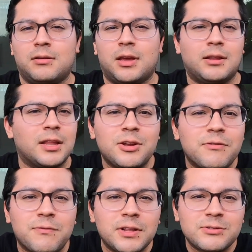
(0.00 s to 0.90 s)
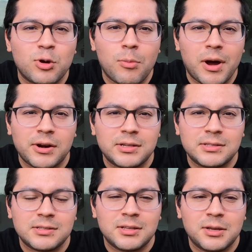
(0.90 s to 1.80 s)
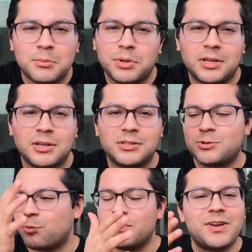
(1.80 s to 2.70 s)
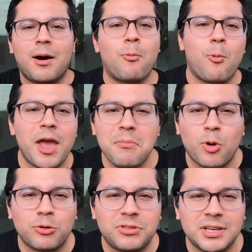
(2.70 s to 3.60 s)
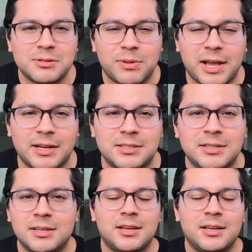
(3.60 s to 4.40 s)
and let your friends know about us, because we've got way more things planned.